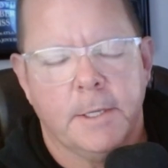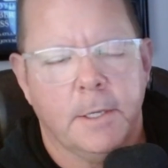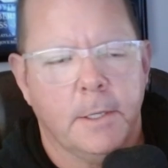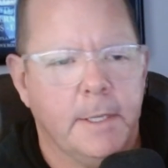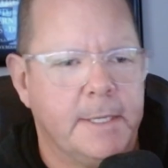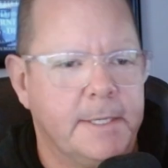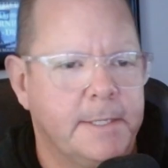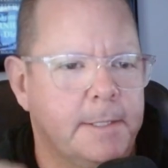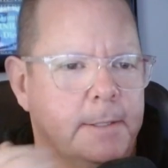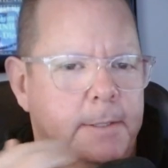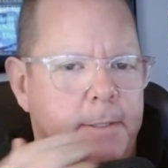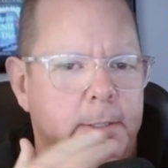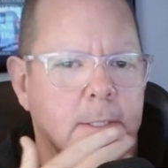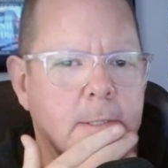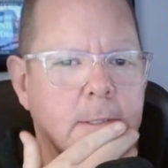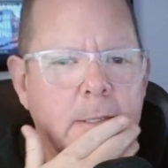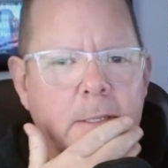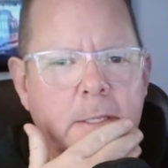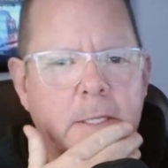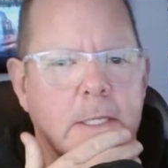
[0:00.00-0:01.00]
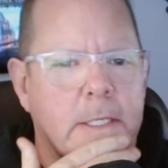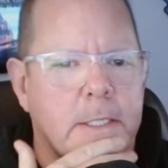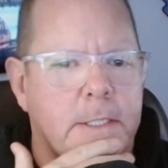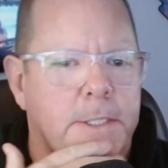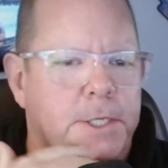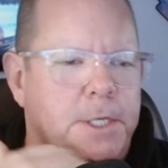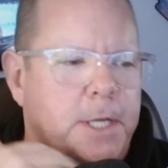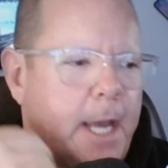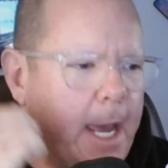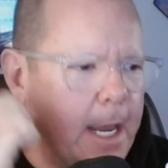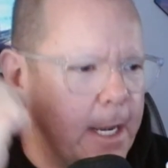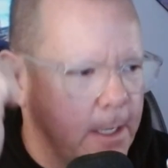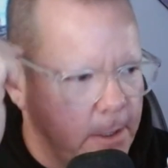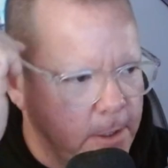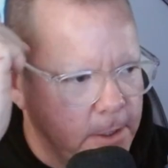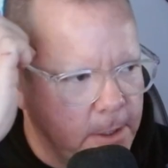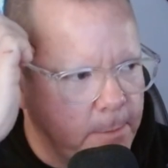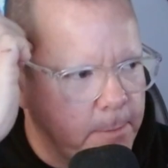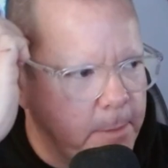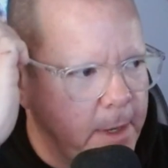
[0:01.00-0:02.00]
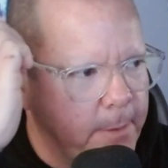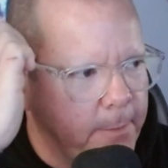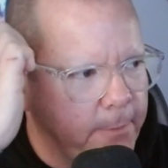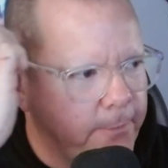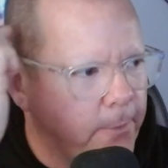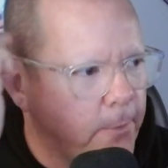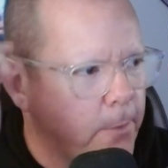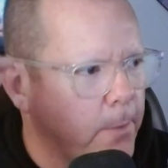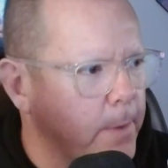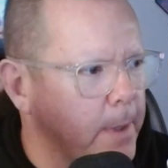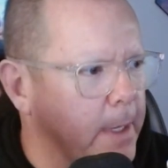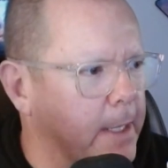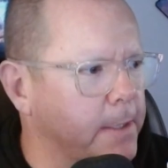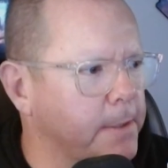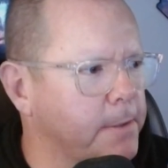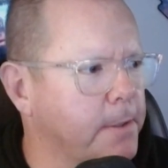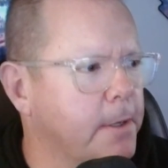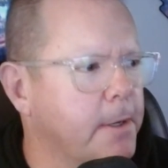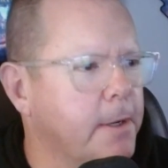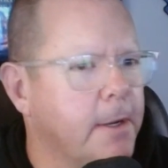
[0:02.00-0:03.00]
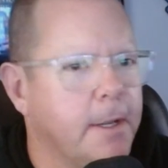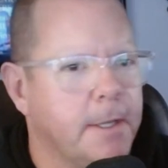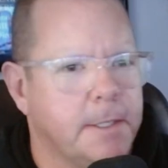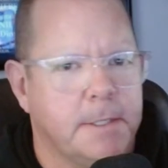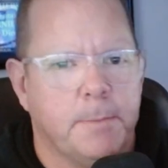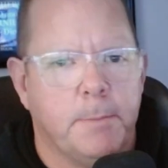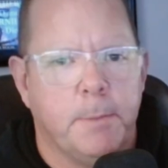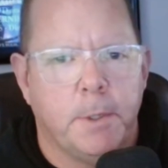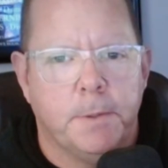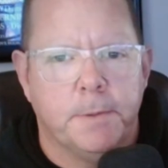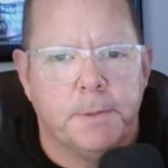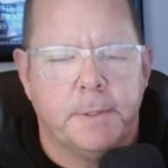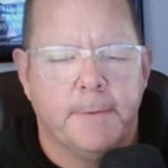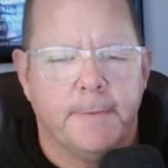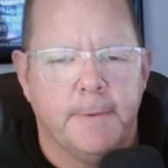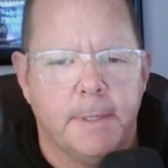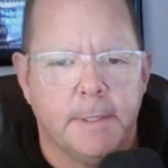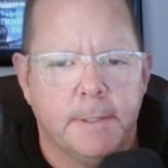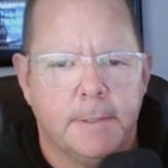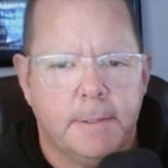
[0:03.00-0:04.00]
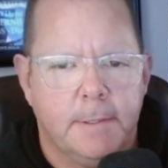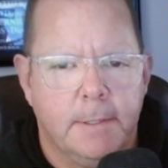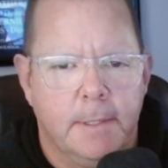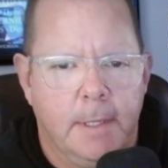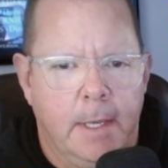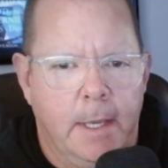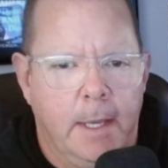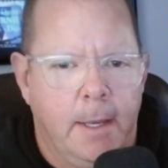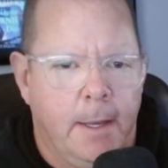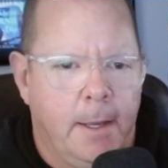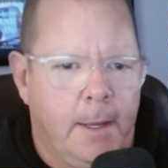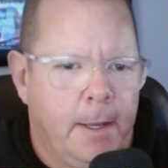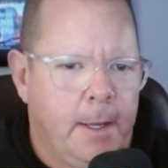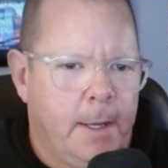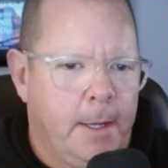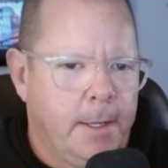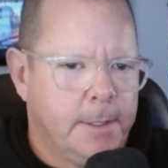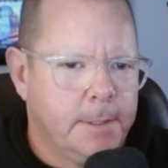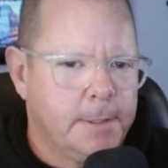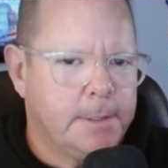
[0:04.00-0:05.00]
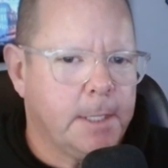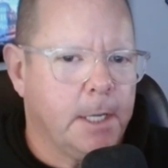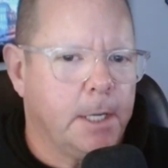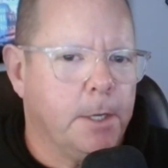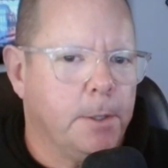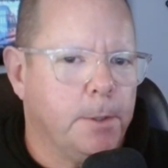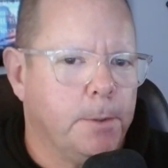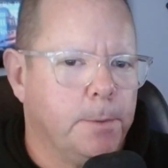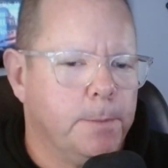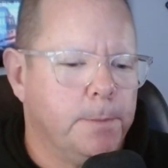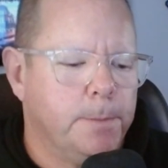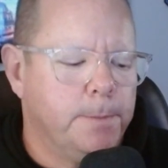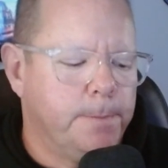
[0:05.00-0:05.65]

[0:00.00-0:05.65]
let's chat a little bit before we get into the nuts and bolts of this. So,